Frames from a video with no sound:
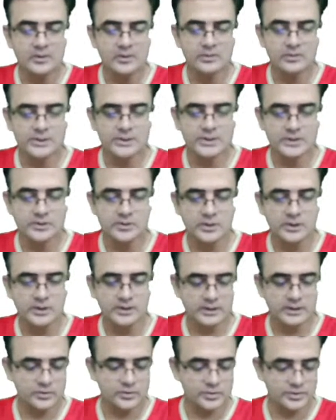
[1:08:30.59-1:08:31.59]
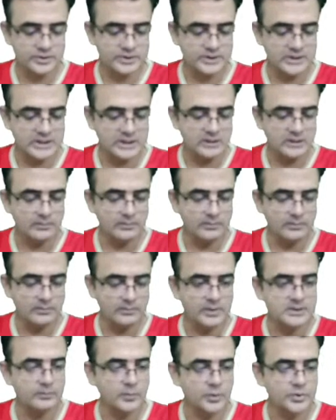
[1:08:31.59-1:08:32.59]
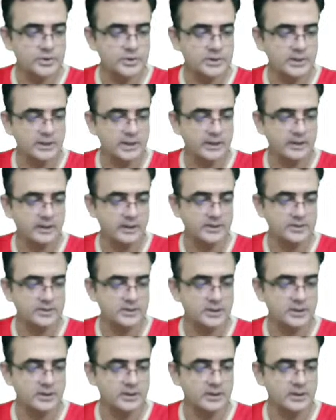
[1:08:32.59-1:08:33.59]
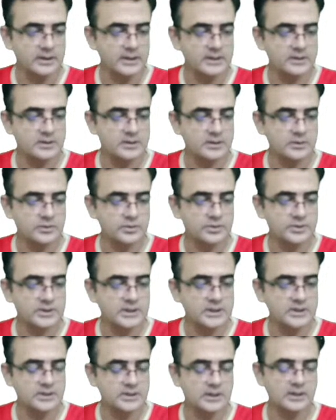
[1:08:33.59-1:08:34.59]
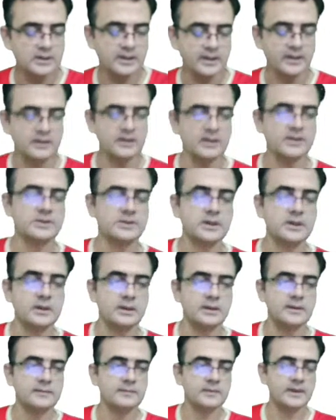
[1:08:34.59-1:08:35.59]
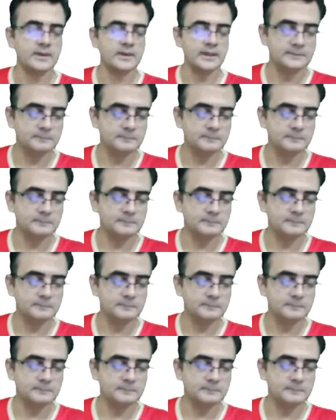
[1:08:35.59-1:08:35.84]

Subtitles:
No, this is not correct. So C number is the most correct answer here, right? So C is the correct answer here, right?